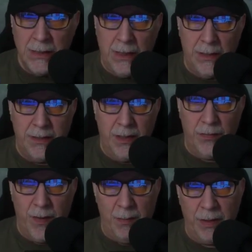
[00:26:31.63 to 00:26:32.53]
DS
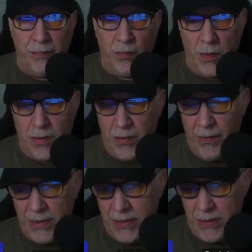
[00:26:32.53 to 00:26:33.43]
family of storage
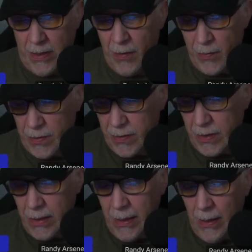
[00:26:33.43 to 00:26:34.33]
devices and others.
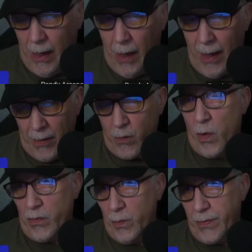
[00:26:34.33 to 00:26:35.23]
And of
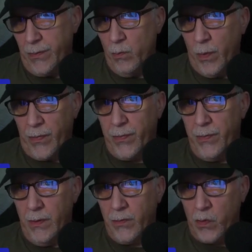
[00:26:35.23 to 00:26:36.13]
course, with
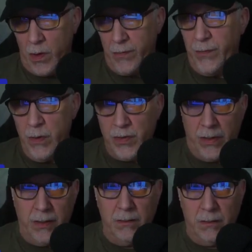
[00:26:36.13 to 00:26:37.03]
Storage
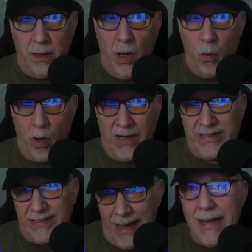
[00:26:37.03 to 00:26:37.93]
Fusion, we're
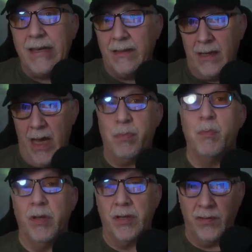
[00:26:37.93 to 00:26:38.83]
extending the
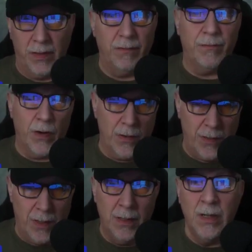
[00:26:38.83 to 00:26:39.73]
capabilities even
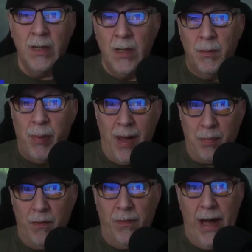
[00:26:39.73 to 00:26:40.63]
further by
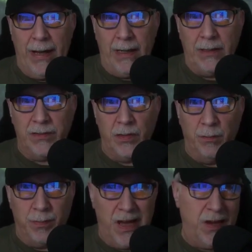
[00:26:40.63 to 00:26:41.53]
providing
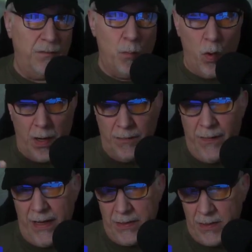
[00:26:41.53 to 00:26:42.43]
some kind of more
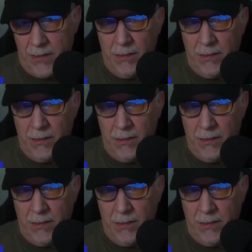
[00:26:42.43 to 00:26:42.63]
advanced